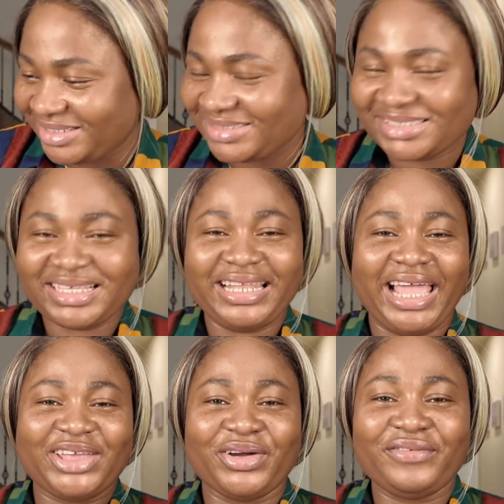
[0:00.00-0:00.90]

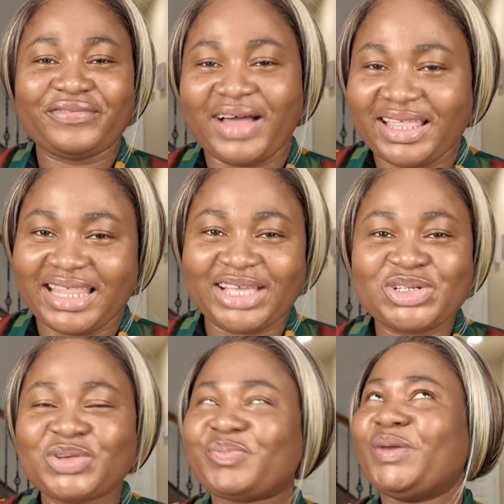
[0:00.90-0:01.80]
like your father,
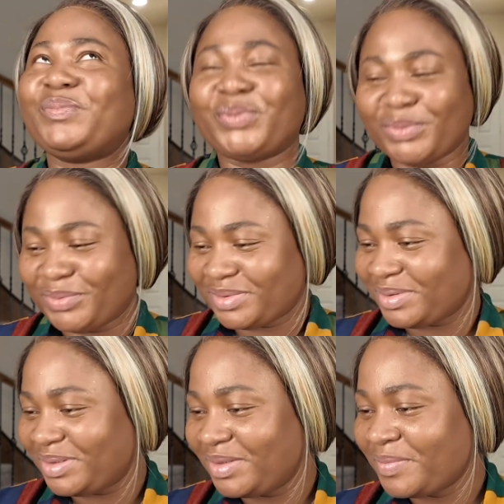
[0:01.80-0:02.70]
you
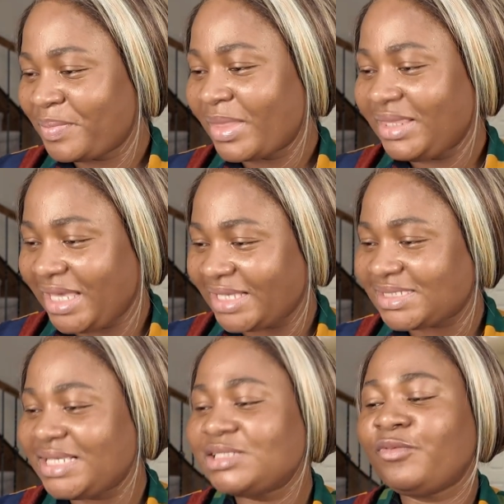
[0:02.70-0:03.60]
people. Yes,
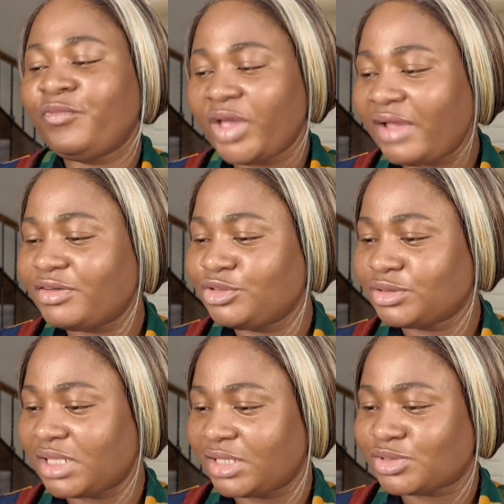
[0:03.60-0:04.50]
it's very
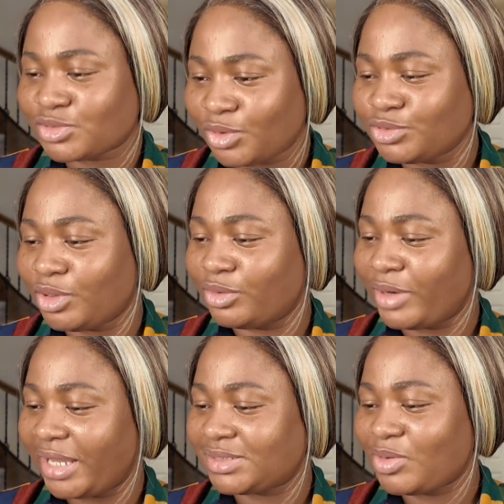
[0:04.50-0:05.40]
useless. So you're
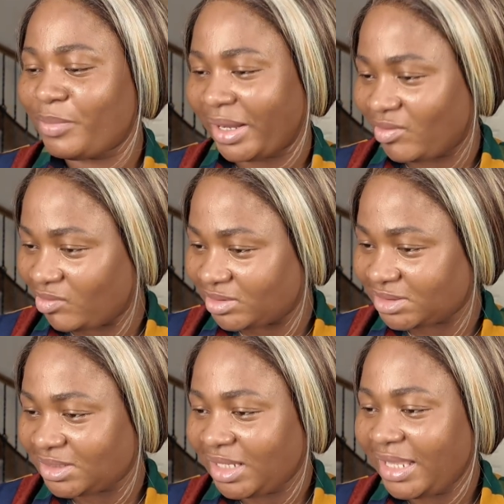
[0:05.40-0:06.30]
right. Oh my god,
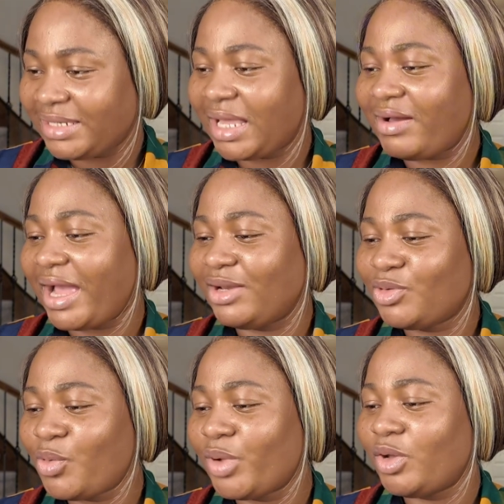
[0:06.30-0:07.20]
now I know
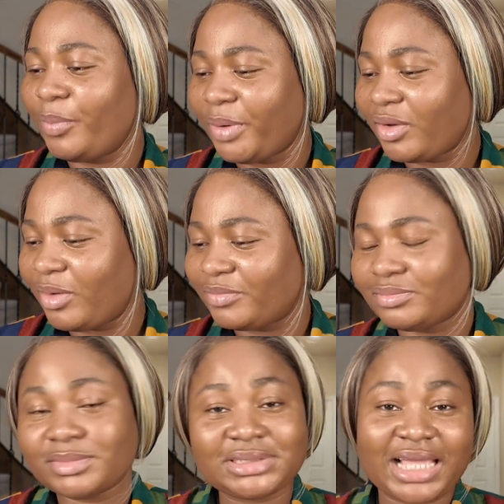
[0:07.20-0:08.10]
where your pain
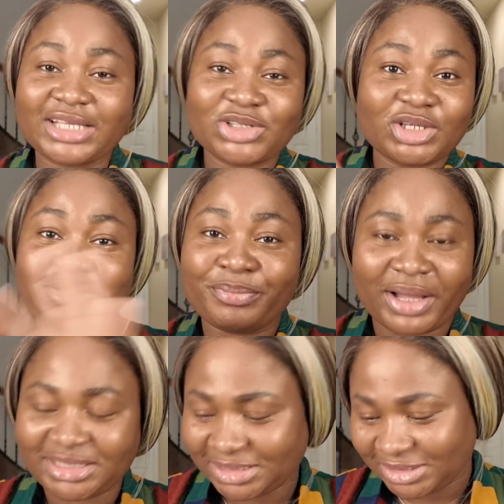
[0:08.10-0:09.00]
comes. They are just
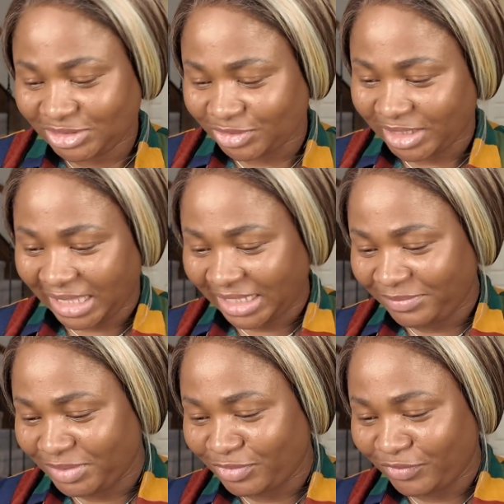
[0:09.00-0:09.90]
batching each other. Let
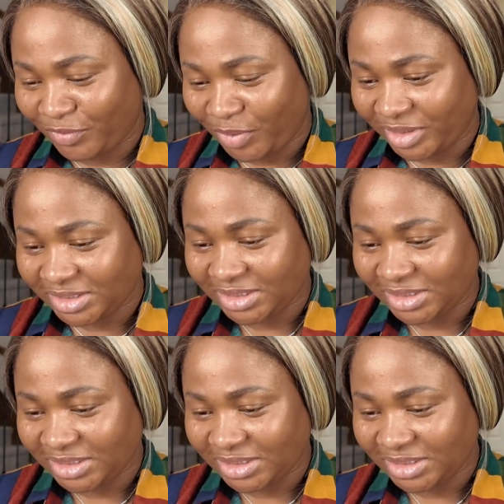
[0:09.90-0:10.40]
me move on.